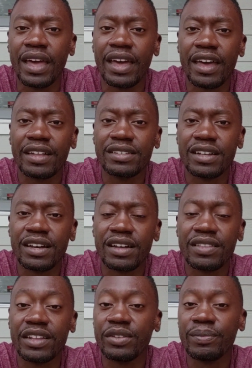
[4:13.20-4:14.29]
And
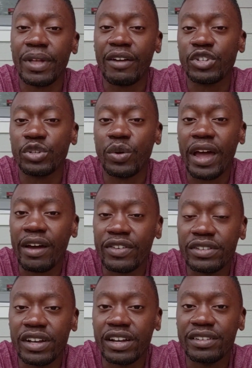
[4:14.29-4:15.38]
then after you have
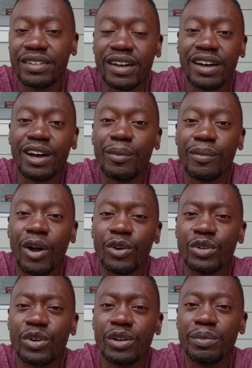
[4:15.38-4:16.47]
it done,
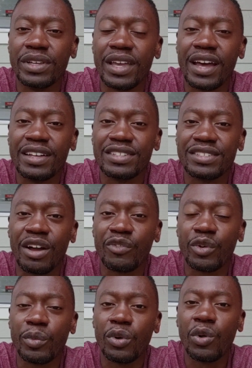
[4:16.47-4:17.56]
are you going to be as
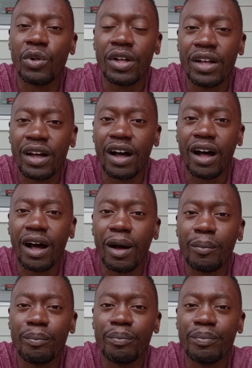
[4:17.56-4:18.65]
comfortable
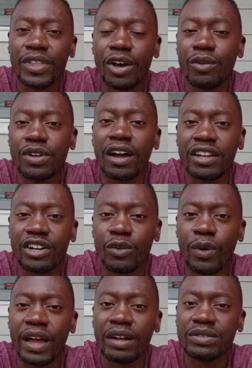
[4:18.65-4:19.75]
knocking it
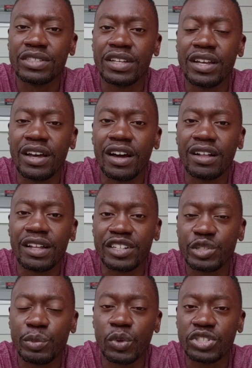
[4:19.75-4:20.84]
around like
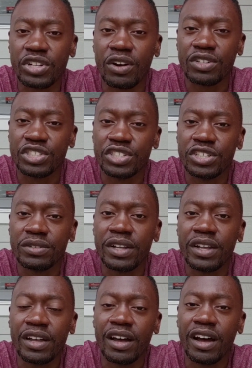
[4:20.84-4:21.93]
a sports car should
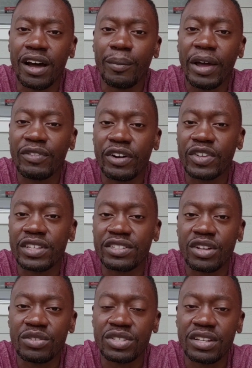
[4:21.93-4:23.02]
after
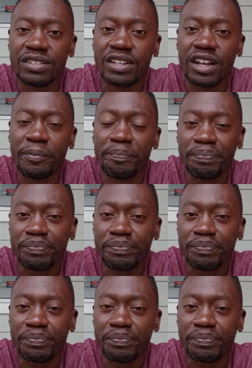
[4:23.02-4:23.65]
everything's all said and done?